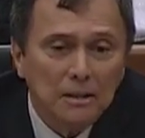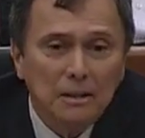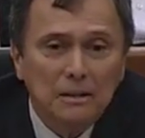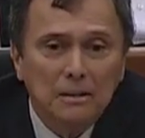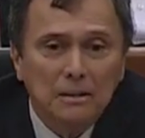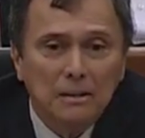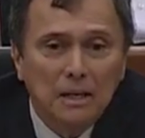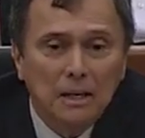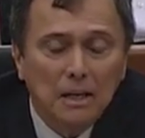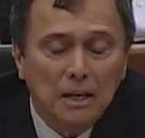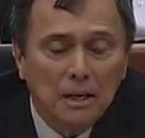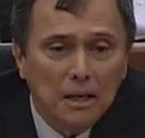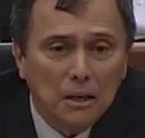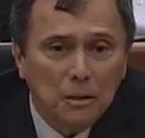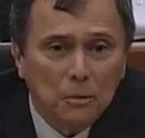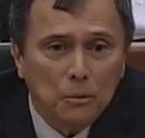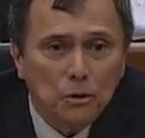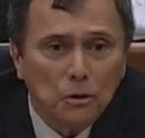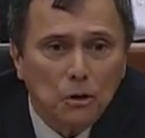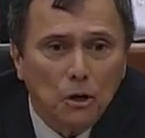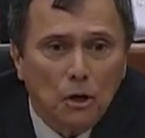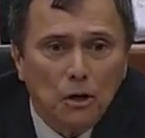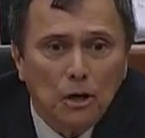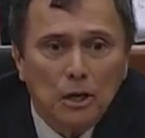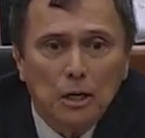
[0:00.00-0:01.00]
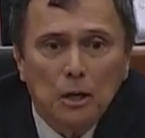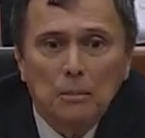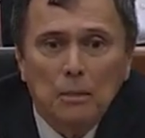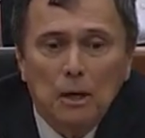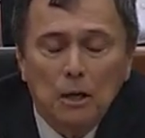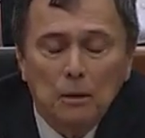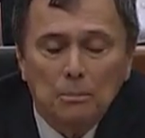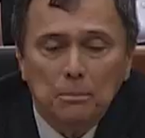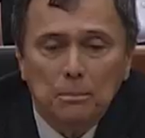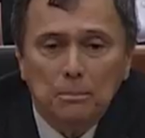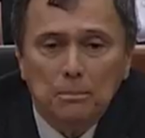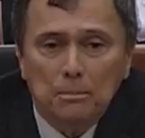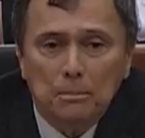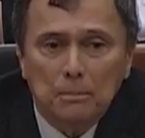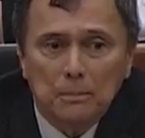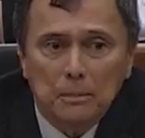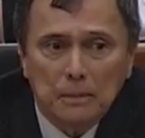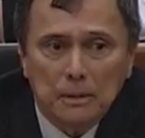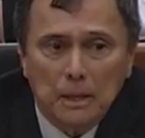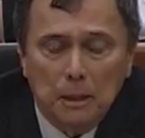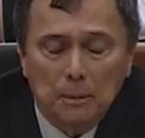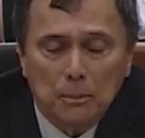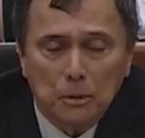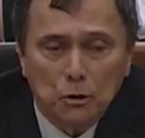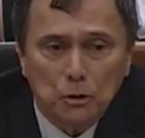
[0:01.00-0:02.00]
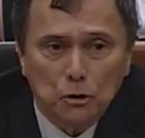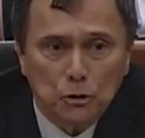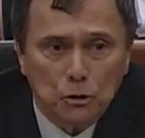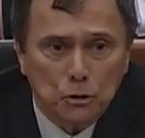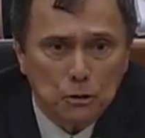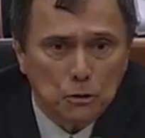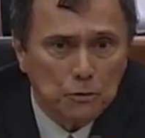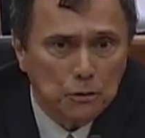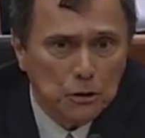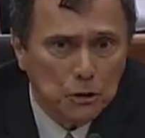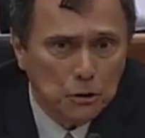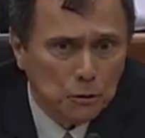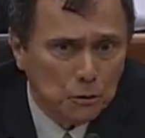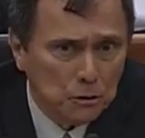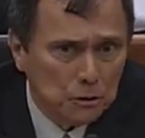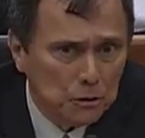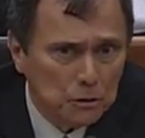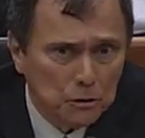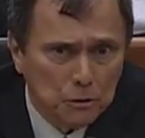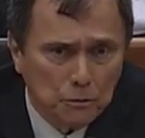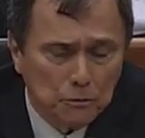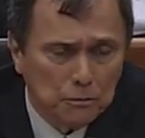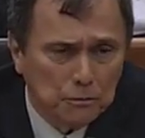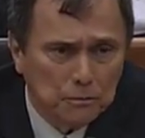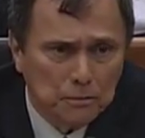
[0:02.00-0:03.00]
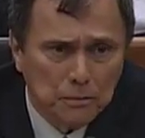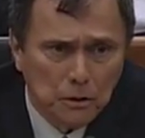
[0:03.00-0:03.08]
And we're talking about temperatures of the order of